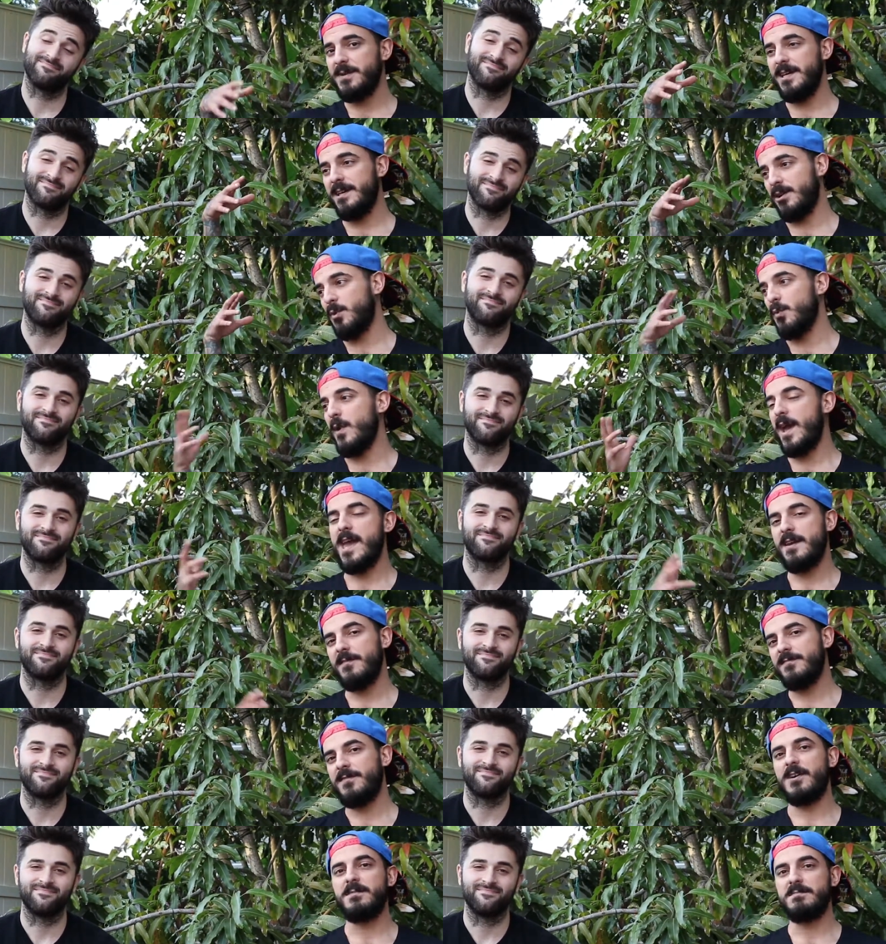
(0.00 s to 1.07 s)
Speaker 1: bit
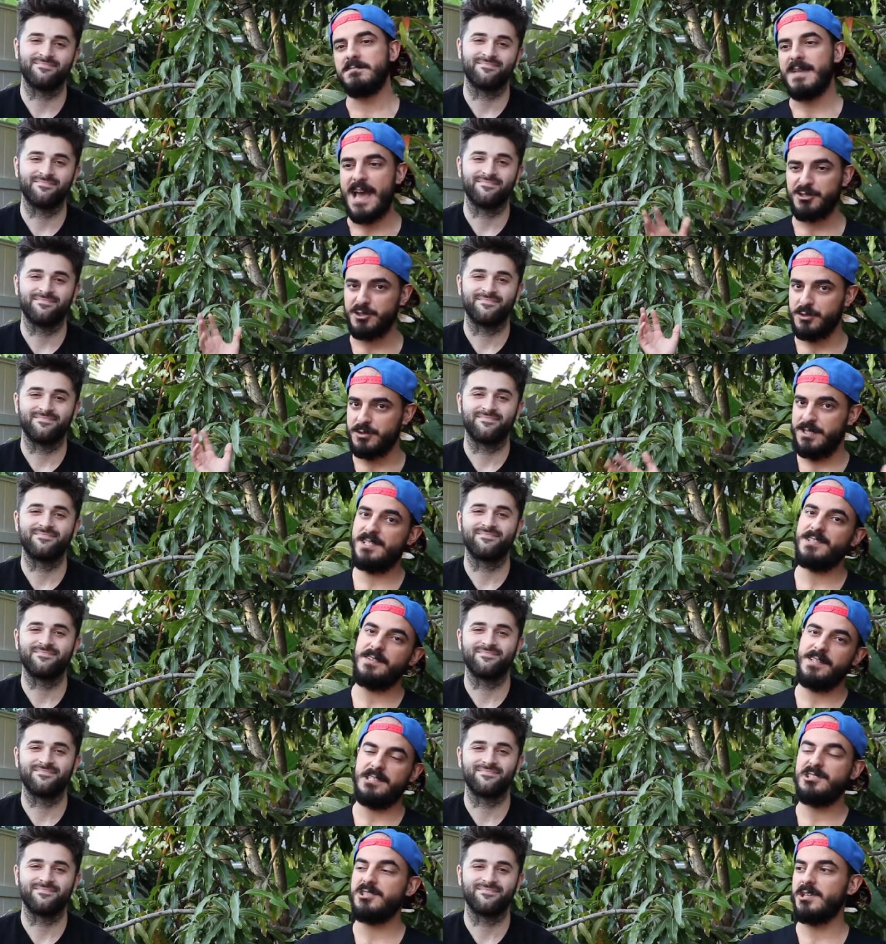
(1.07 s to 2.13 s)
away from actual
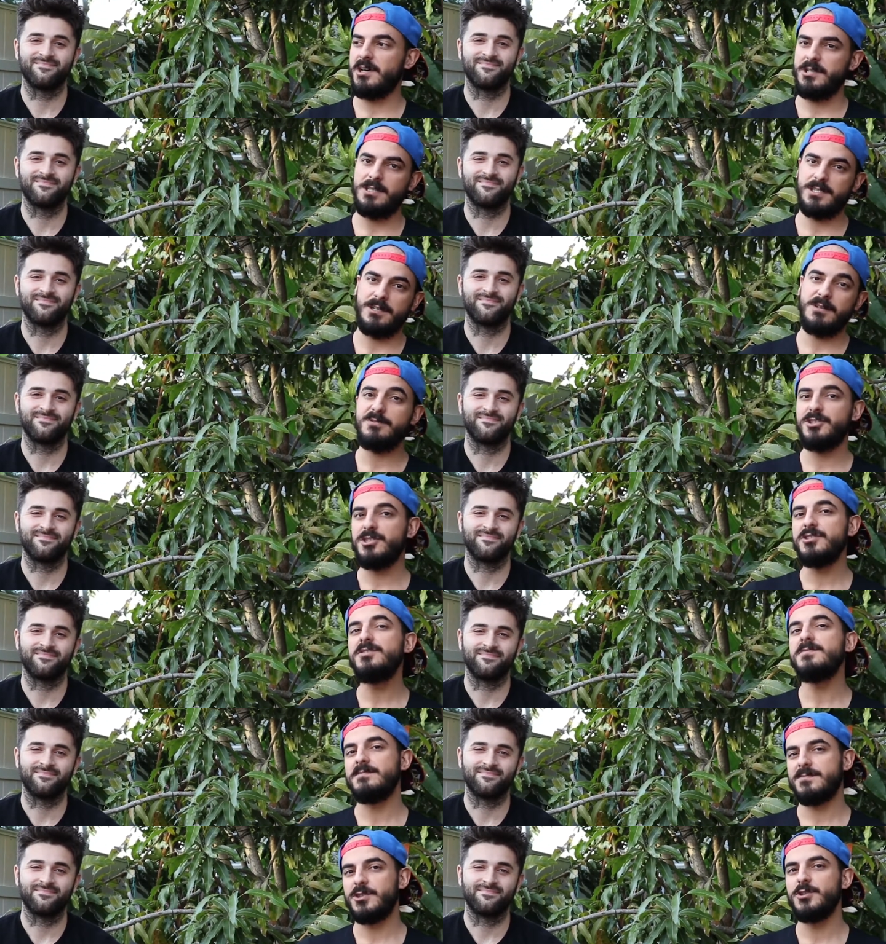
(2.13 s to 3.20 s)
Disney, so, you know,
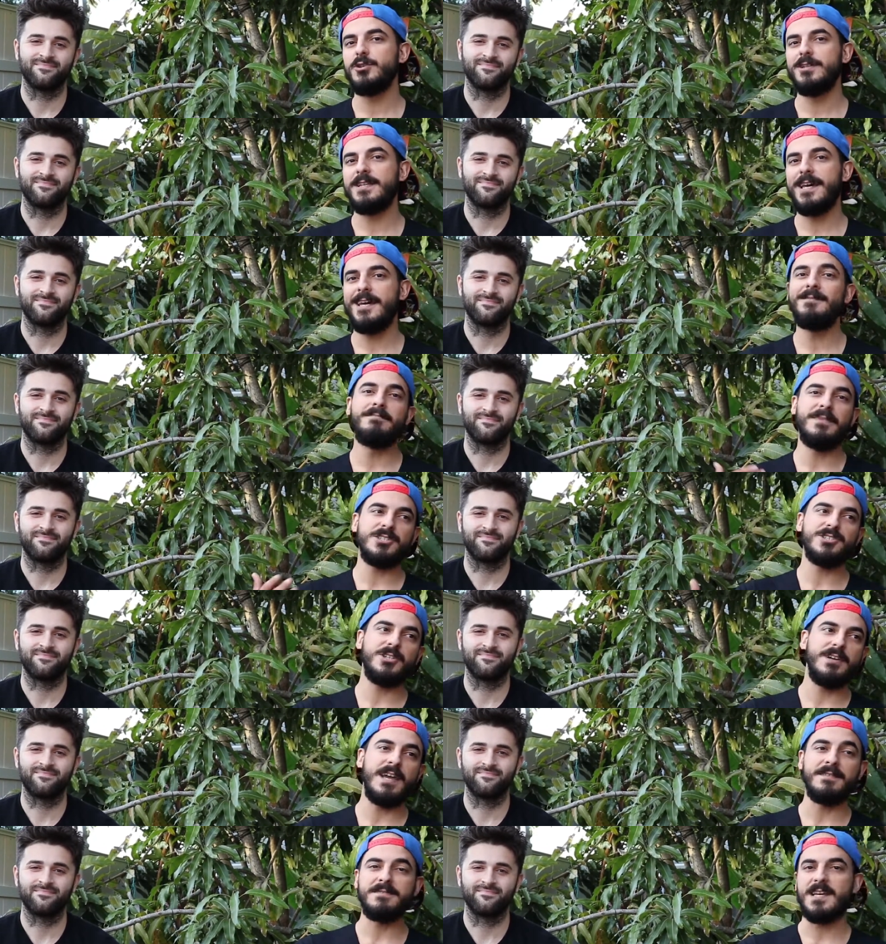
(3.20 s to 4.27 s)
just Google it. Make
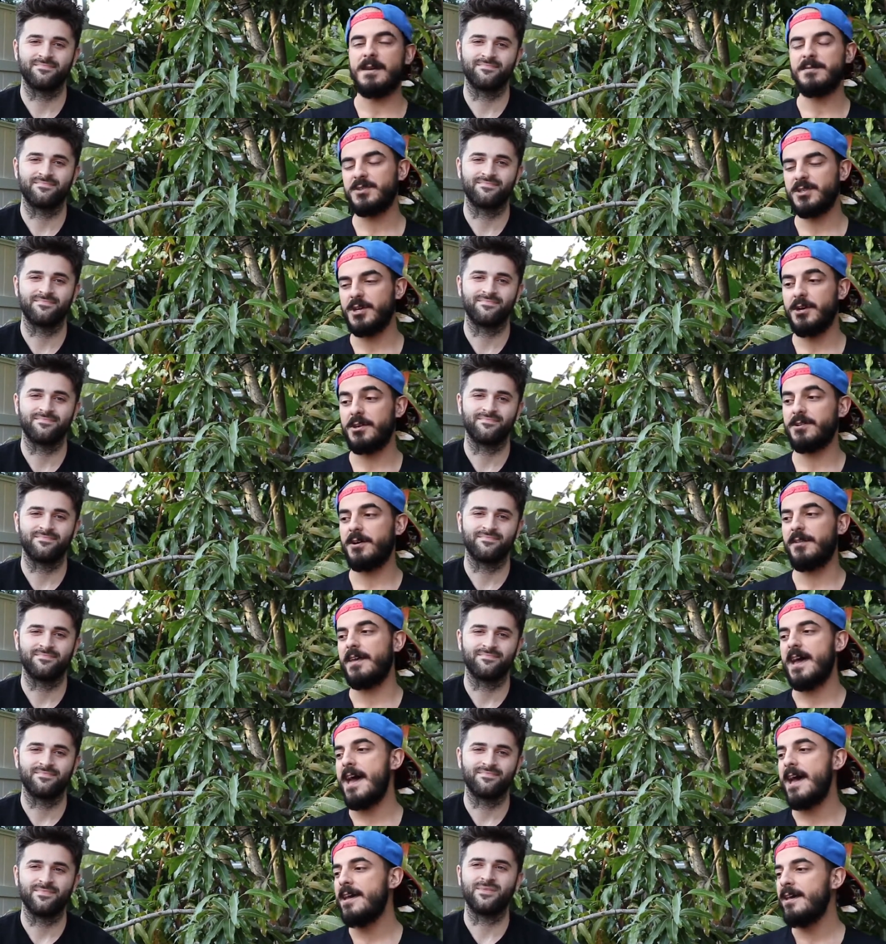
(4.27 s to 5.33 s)
sure you have time to go and all
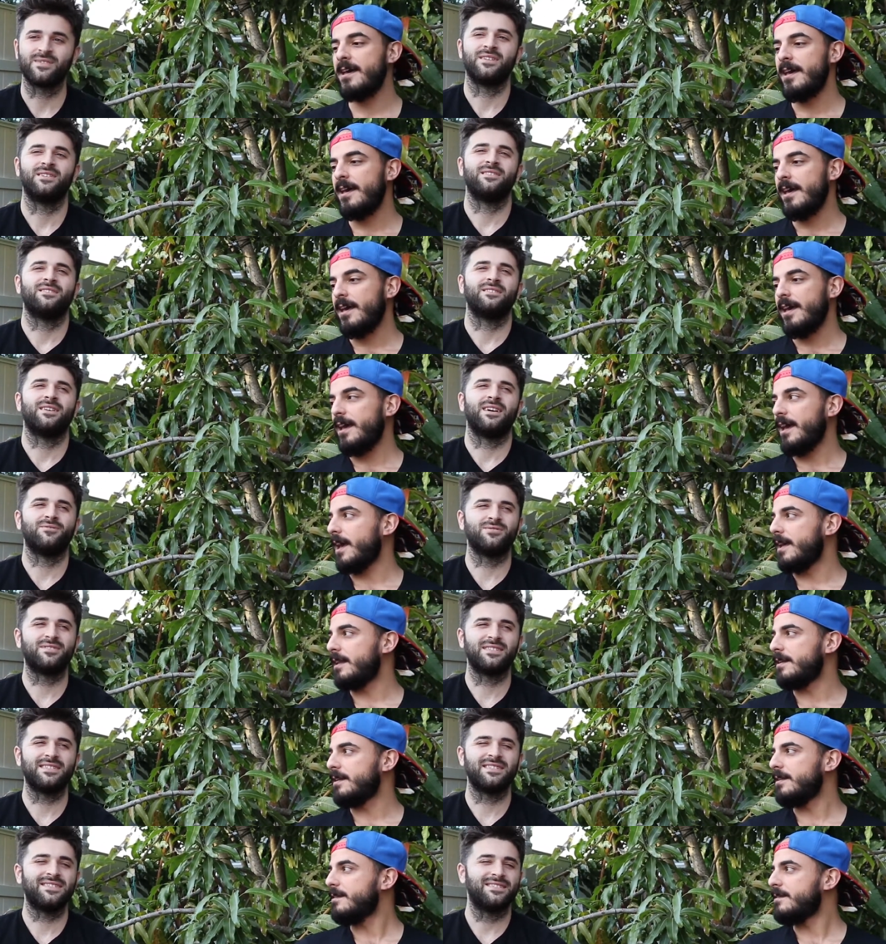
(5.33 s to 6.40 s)
that.
Speaker 2: And I
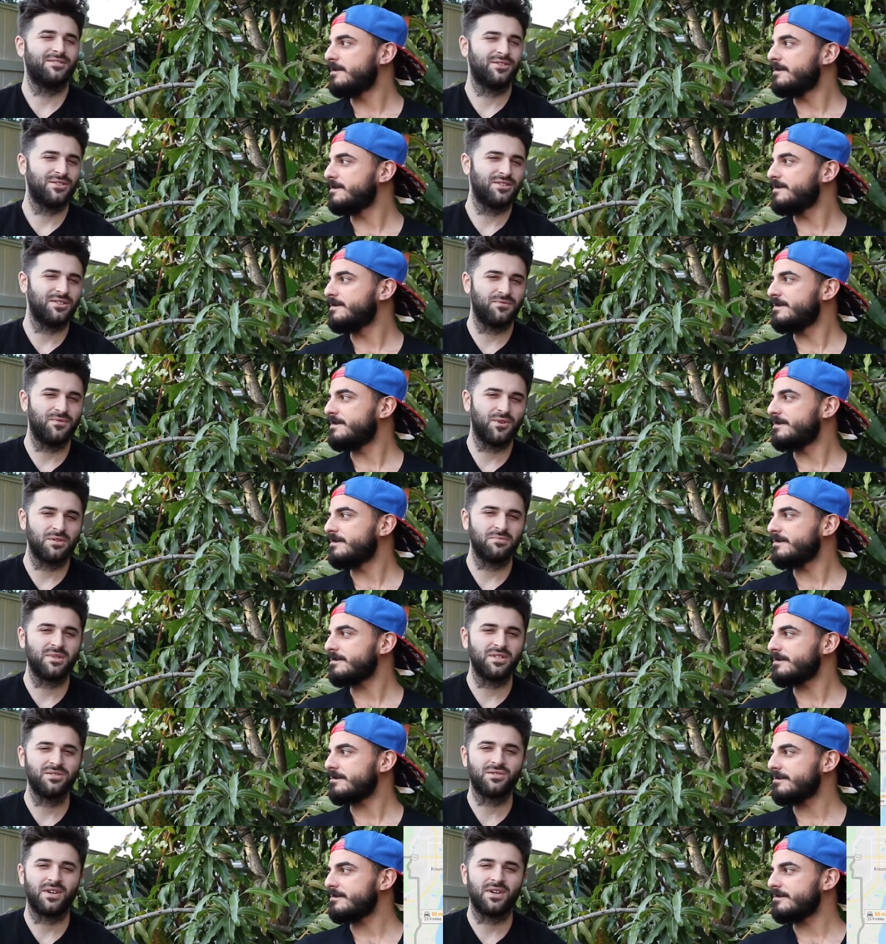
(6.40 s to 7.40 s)
would say thirty, forty minute